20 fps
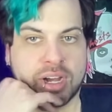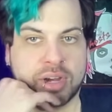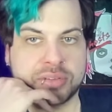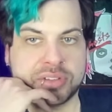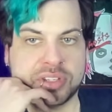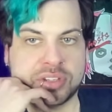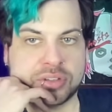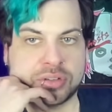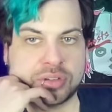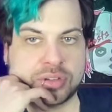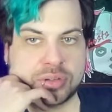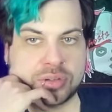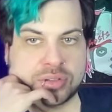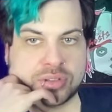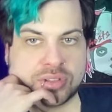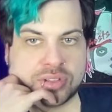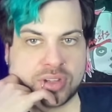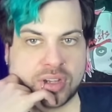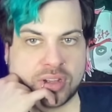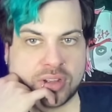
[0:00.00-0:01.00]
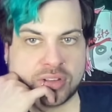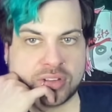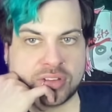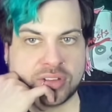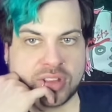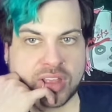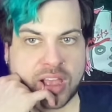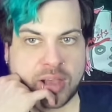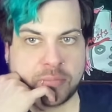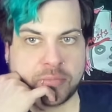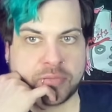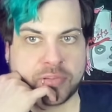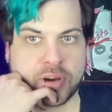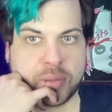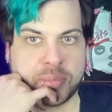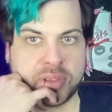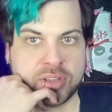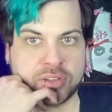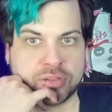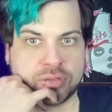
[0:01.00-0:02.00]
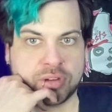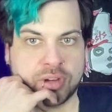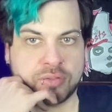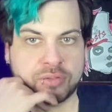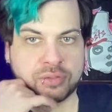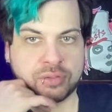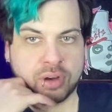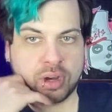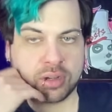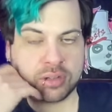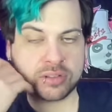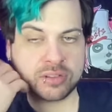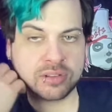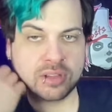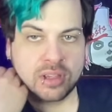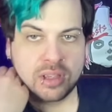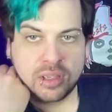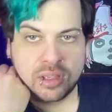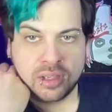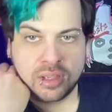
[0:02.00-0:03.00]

I was introduced to them from History of Trunks